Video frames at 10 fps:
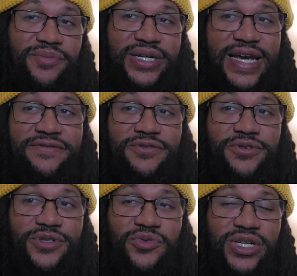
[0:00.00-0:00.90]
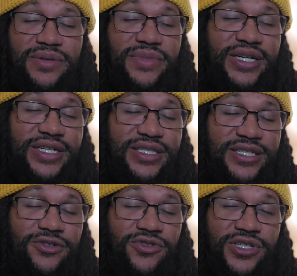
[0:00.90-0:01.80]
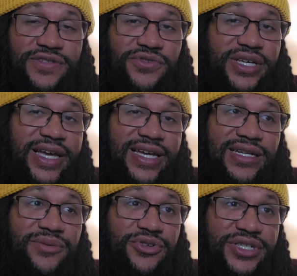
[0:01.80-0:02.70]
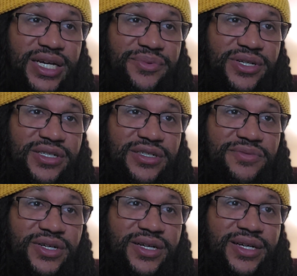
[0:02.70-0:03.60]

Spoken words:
But after 20 minutes, it was just for the AEW championship.